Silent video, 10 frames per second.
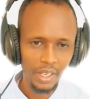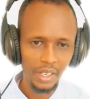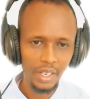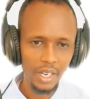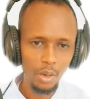
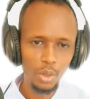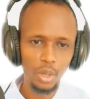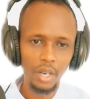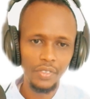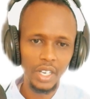Now you
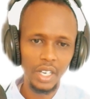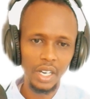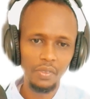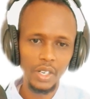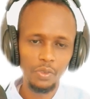have
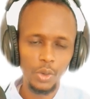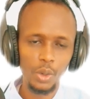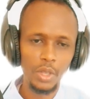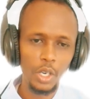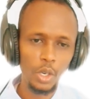recovered
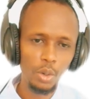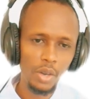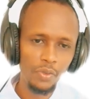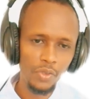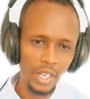from the lower
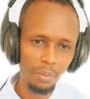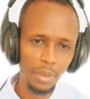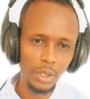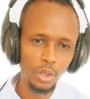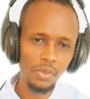figure,
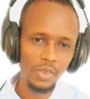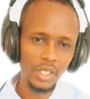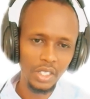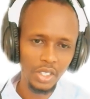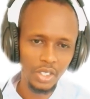but you haven't
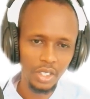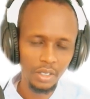reached